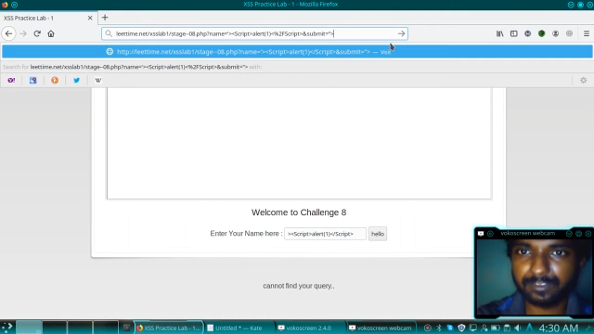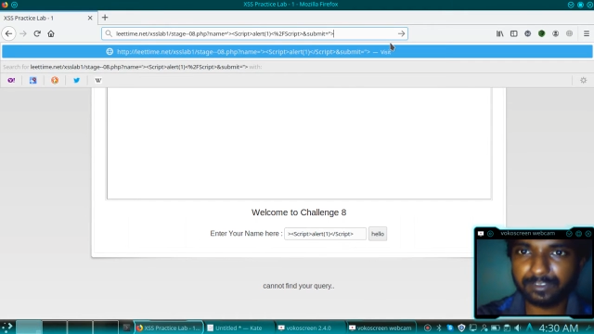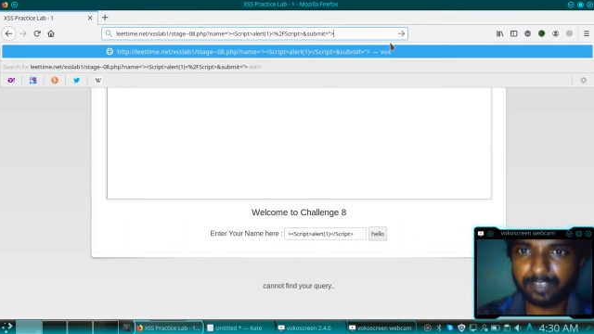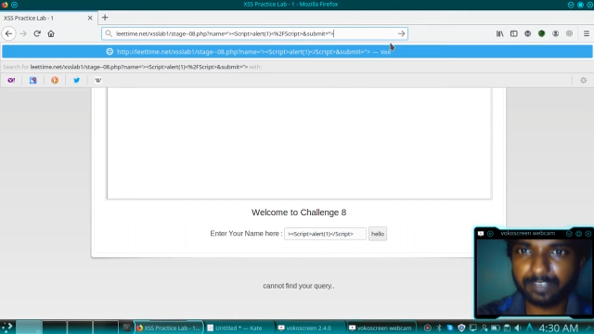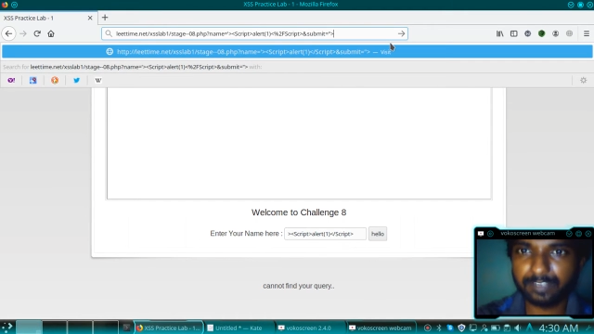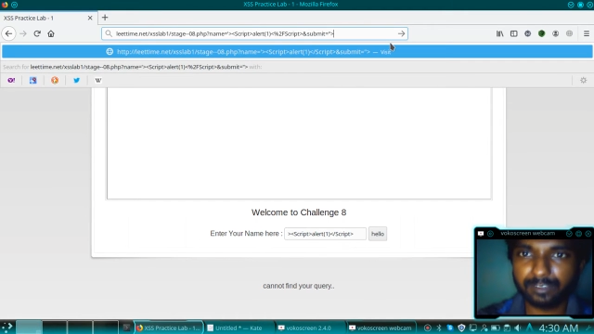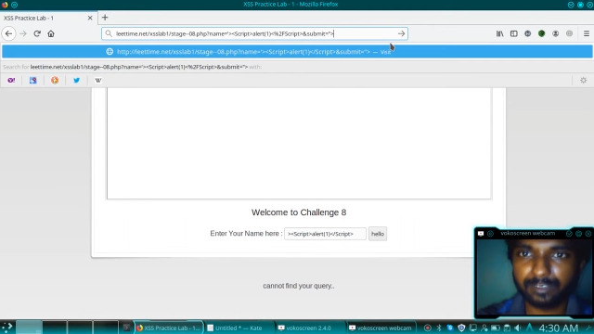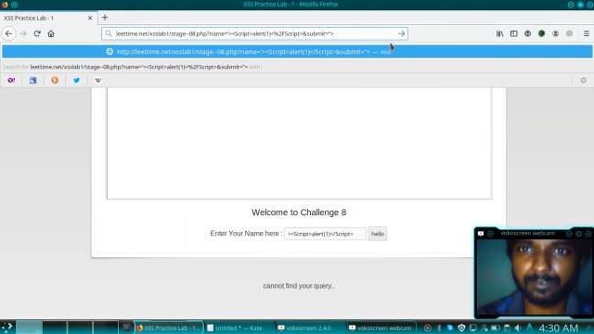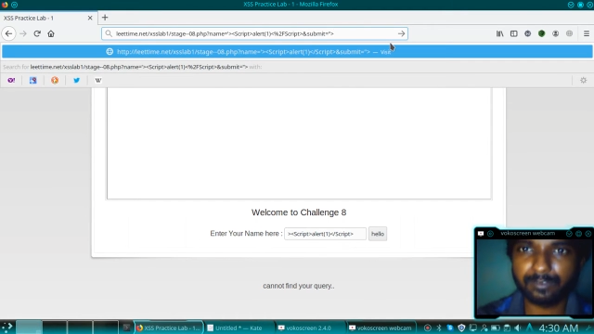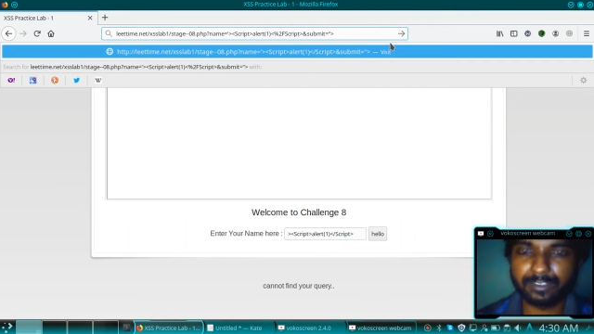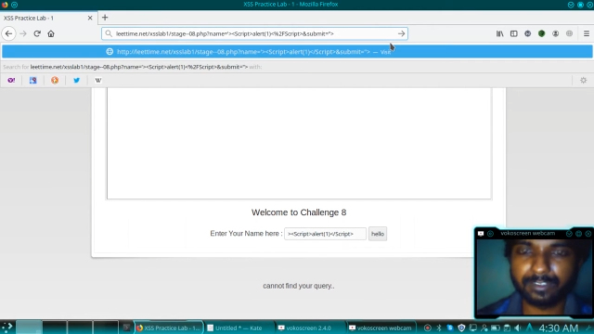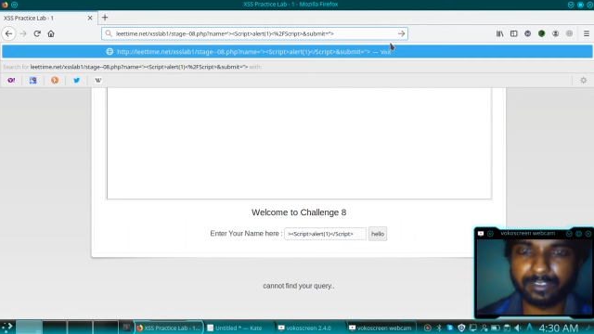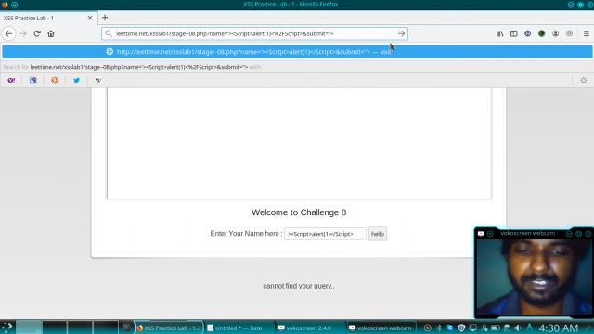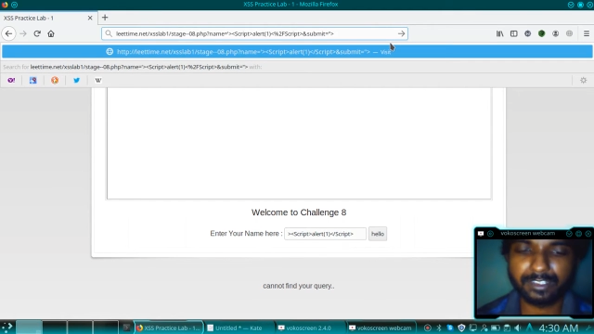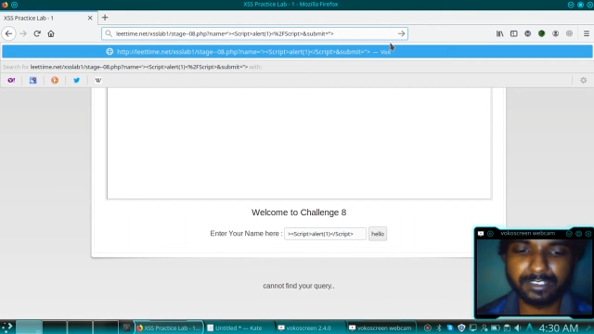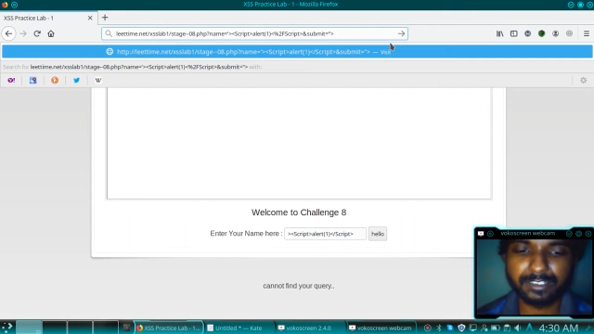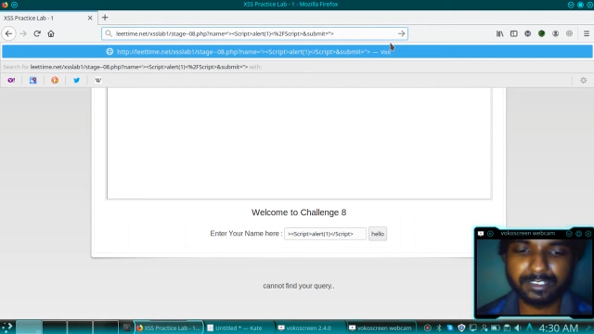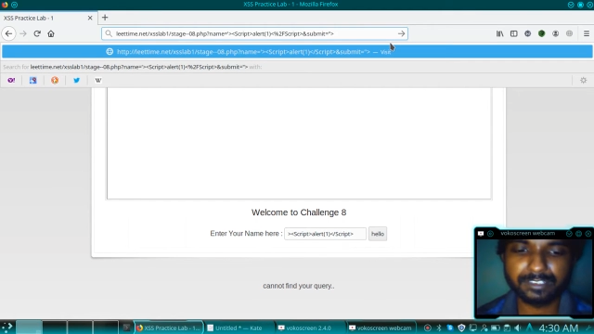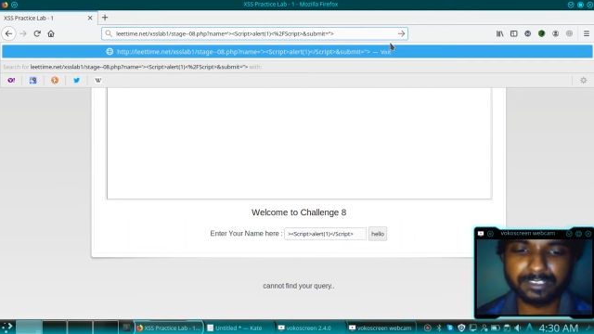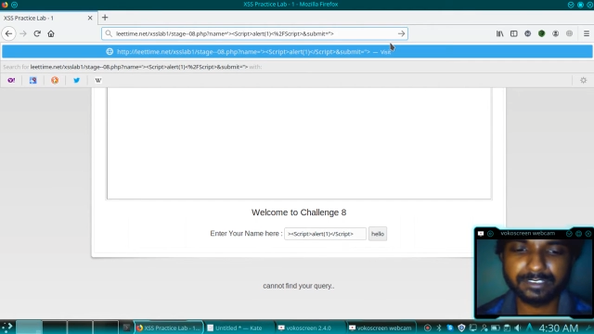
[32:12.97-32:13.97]
over here,
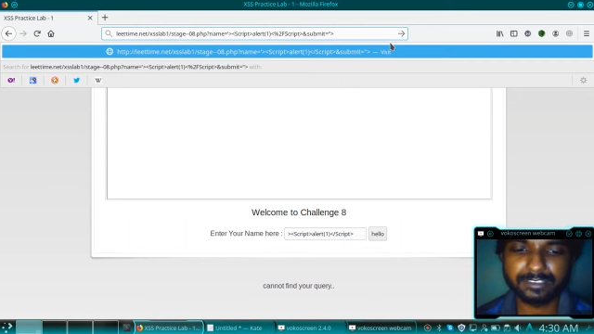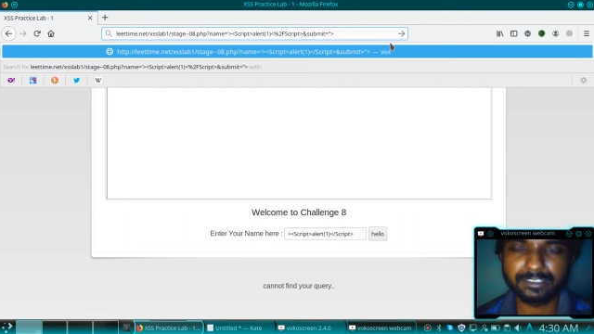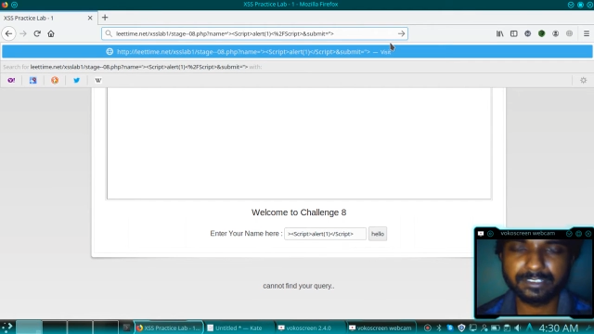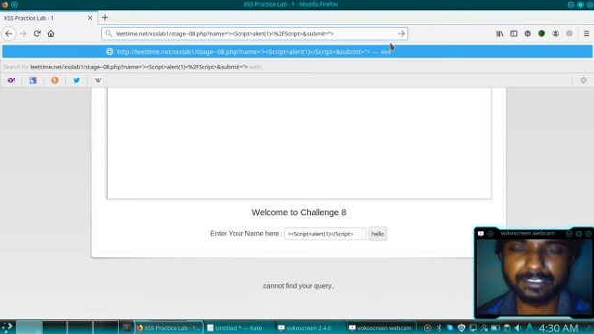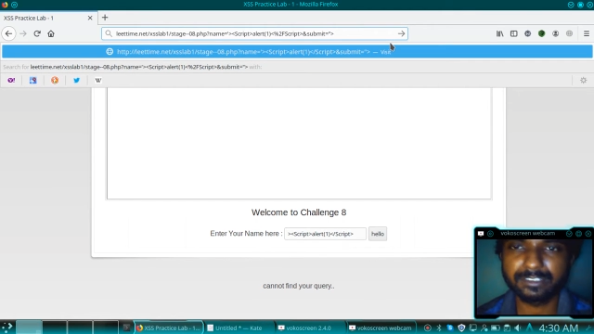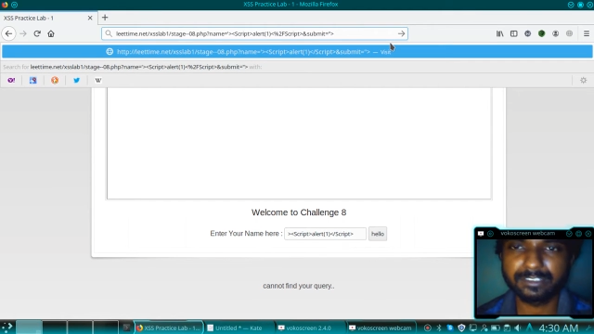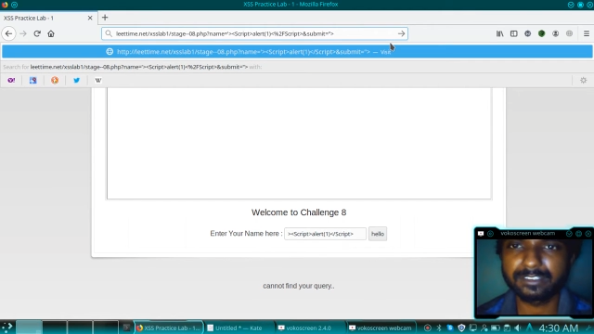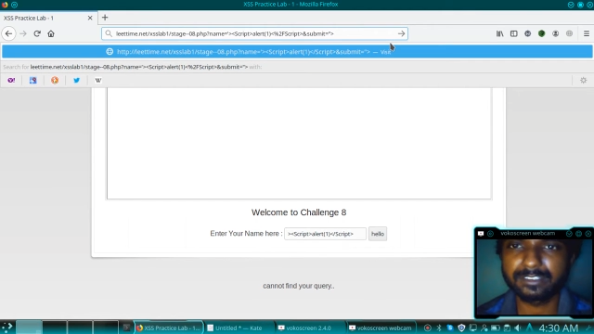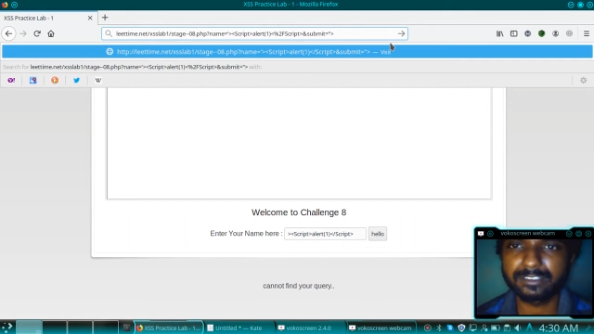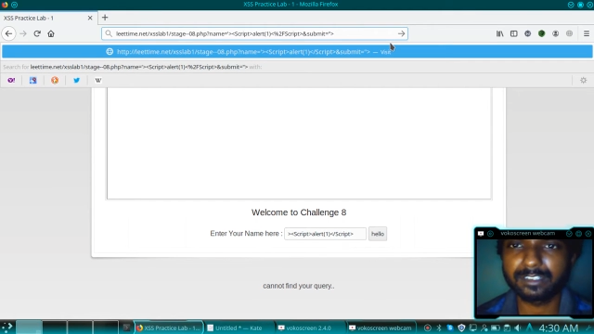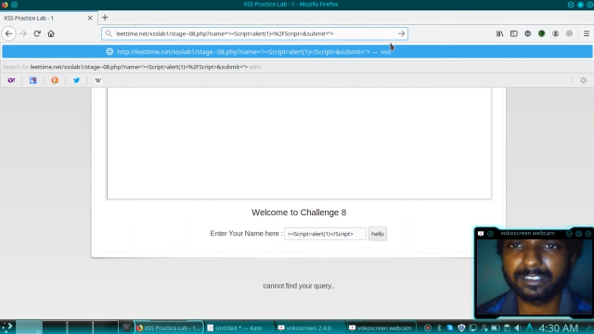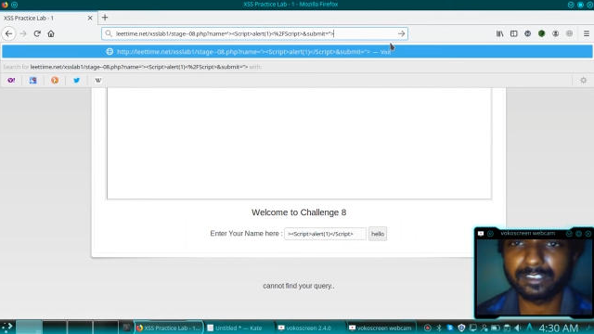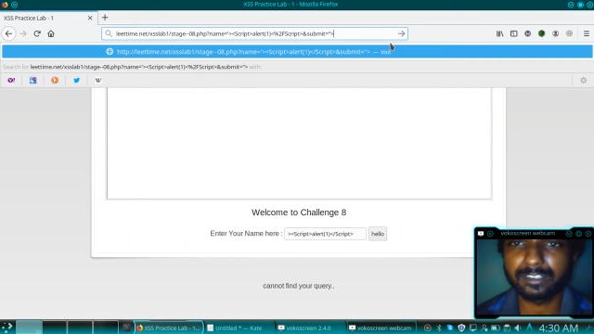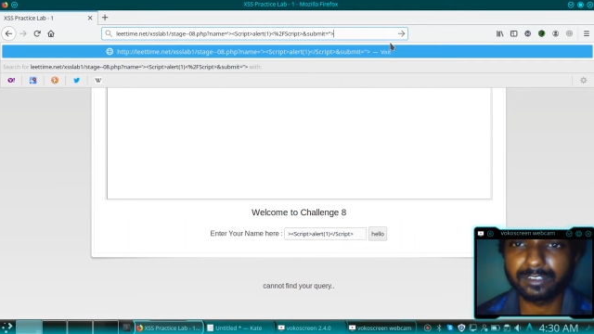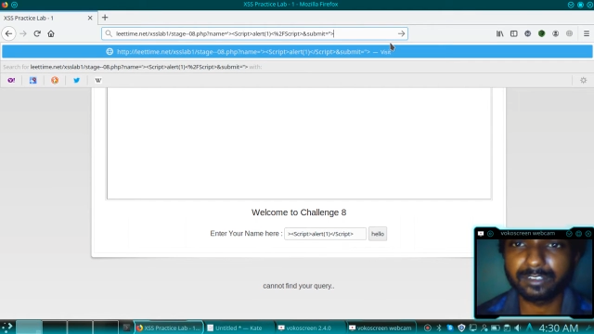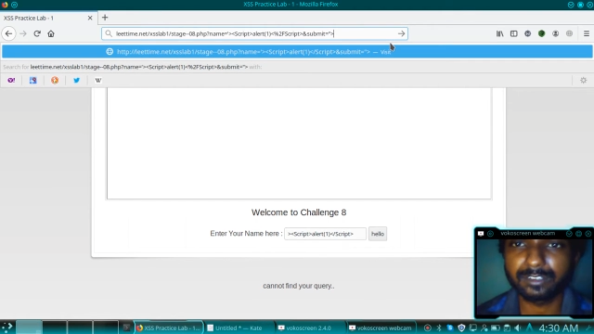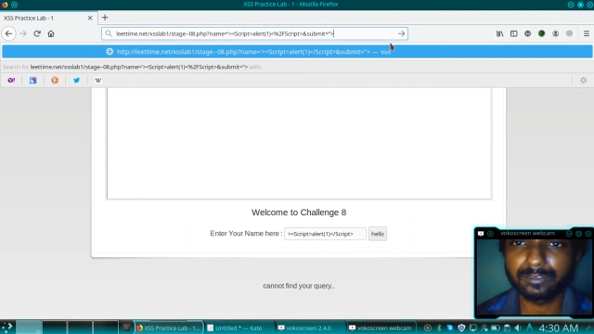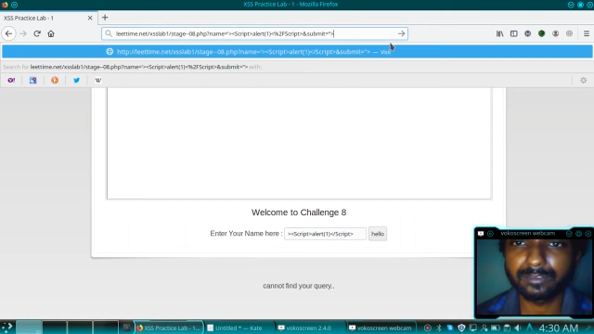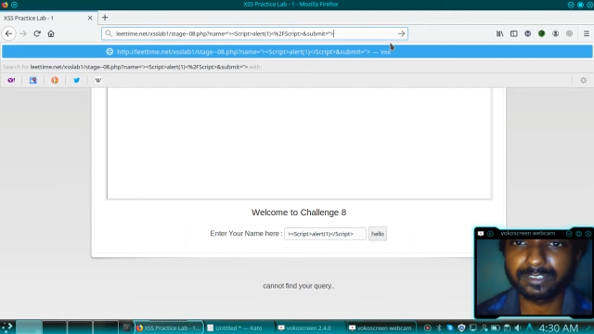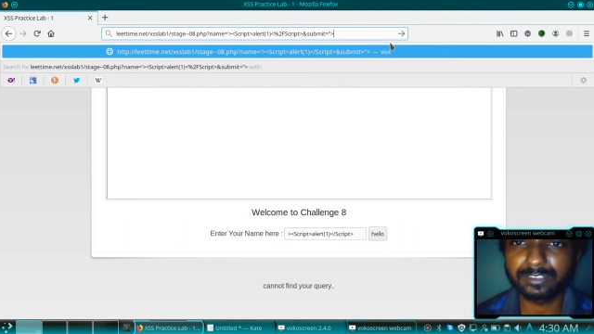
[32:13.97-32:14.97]
this is the
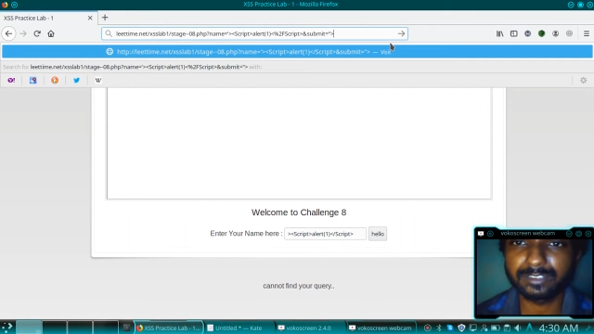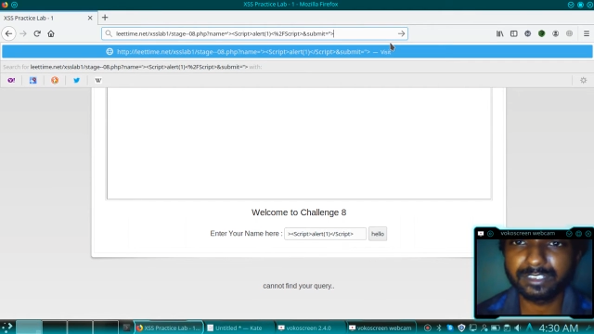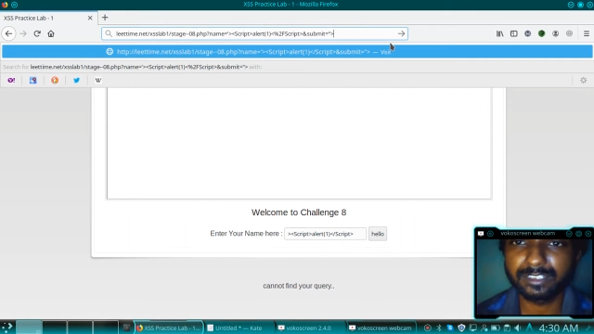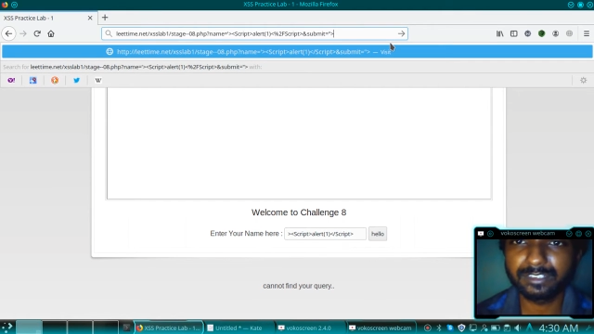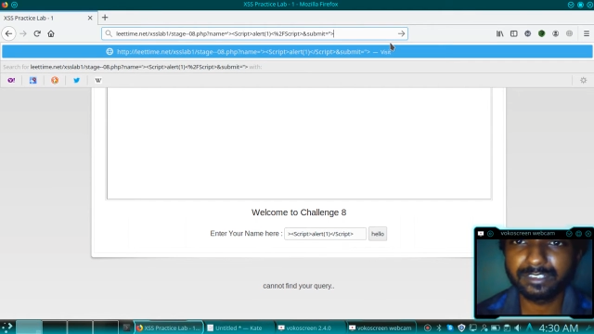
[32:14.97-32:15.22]
closing